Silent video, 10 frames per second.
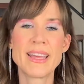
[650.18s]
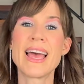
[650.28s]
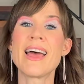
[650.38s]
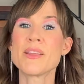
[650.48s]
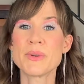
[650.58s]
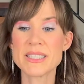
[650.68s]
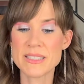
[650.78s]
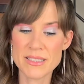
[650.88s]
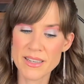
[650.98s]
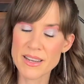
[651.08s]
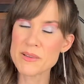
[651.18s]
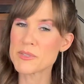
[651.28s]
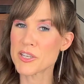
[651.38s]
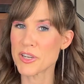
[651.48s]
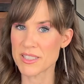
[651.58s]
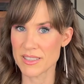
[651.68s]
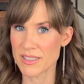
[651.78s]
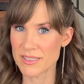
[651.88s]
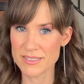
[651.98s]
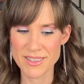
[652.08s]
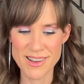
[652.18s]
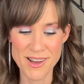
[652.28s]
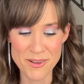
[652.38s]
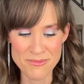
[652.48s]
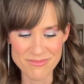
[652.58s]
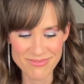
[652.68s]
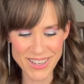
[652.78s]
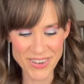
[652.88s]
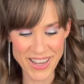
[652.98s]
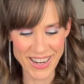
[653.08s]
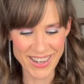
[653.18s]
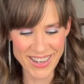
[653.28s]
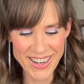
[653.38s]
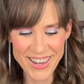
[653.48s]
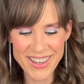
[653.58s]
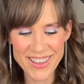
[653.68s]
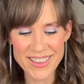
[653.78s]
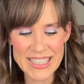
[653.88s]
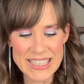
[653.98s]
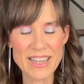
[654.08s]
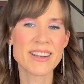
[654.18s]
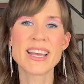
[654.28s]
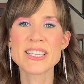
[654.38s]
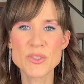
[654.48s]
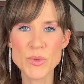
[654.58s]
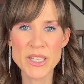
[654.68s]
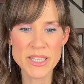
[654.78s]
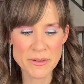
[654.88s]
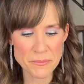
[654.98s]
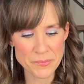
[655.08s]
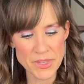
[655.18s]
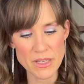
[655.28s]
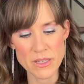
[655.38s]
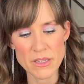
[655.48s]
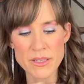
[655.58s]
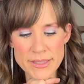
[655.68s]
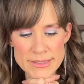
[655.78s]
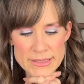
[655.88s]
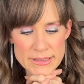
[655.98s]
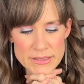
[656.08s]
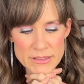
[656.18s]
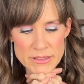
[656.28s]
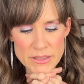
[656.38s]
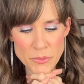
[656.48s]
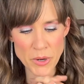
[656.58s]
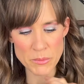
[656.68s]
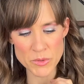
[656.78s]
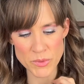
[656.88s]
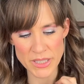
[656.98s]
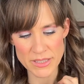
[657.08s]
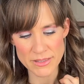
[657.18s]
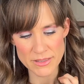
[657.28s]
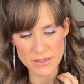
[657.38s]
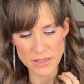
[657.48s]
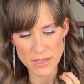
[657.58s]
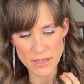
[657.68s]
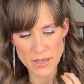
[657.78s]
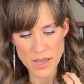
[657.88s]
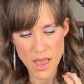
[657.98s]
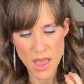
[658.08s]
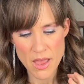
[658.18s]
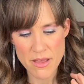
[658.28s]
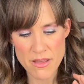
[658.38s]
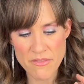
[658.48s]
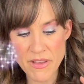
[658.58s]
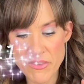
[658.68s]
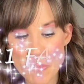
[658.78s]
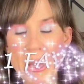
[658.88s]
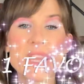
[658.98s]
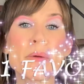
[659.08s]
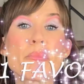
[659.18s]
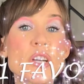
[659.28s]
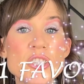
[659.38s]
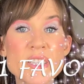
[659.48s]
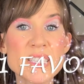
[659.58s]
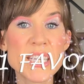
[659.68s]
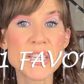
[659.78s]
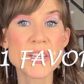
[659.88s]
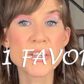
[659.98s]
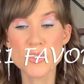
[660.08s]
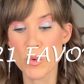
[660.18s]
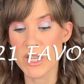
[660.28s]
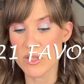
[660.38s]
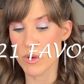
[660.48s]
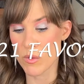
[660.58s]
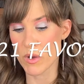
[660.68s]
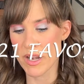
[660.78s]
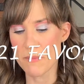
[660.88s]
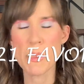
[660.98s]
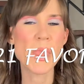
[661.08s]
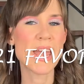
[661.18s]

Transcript: Anyways, I am digressing. Okay. This next one is... The prompt was... Favorite palette purchased in 2021.